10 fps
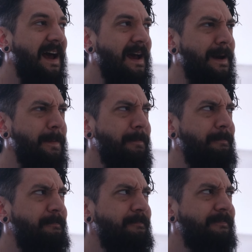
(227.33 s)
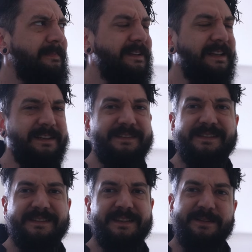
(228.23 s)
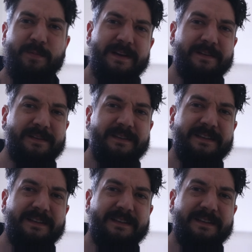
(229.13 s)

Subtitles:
And that's, it's weird.